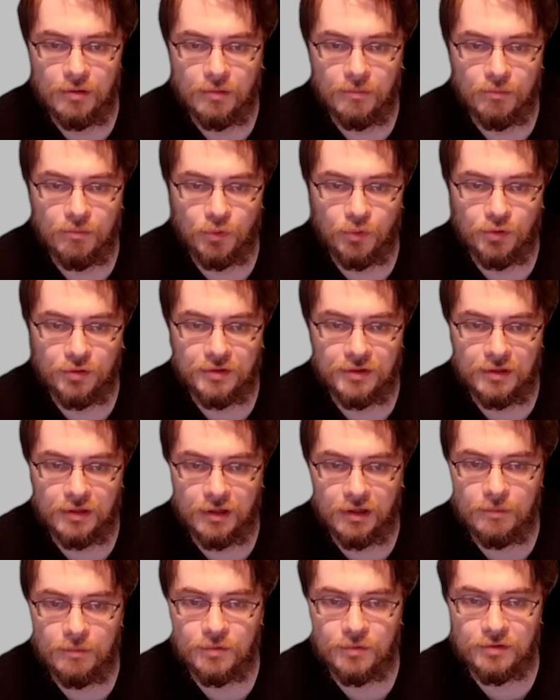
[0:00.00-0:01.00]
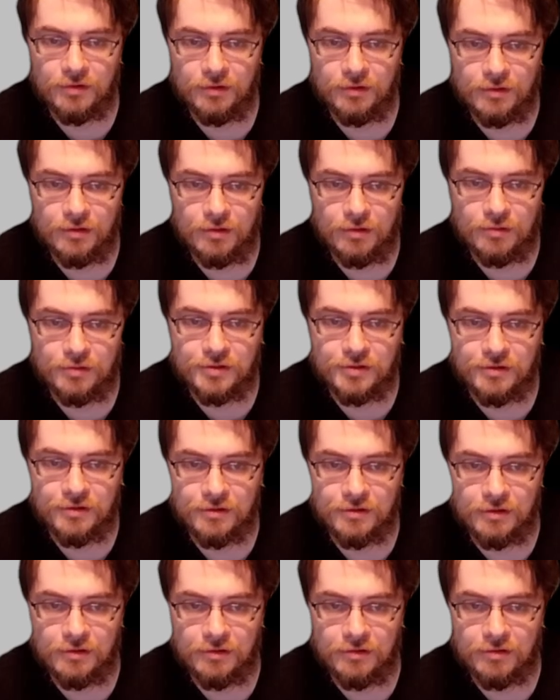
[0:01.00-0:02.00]
more than 90% of the ocean
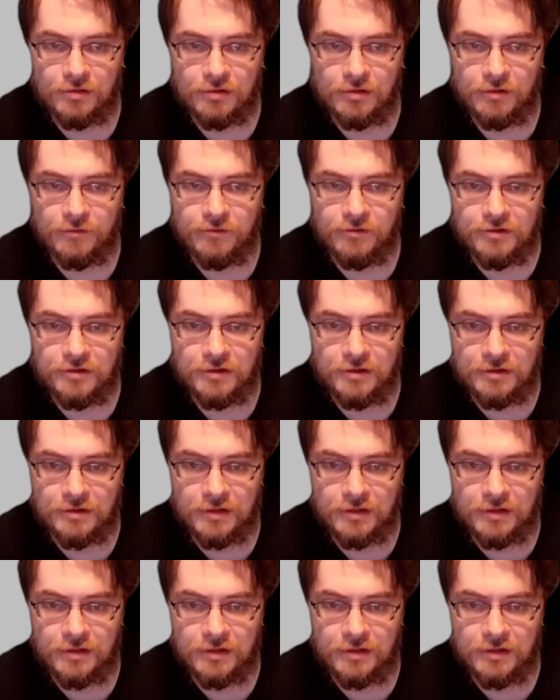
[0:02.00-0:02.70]
surfaces